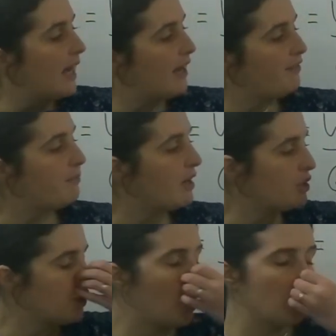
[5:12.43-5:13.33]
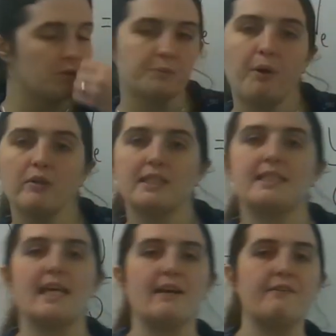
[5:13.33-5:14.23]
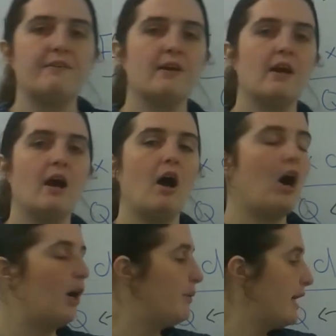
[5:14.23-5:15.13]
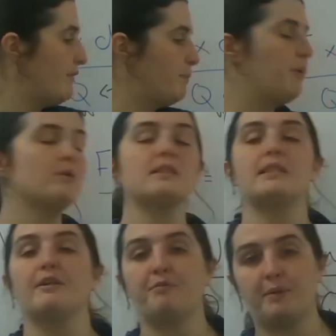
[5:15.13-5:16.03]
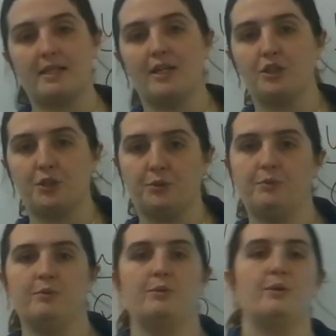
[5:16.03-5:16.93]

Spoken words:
If my charge was positive, I would have a positive potential.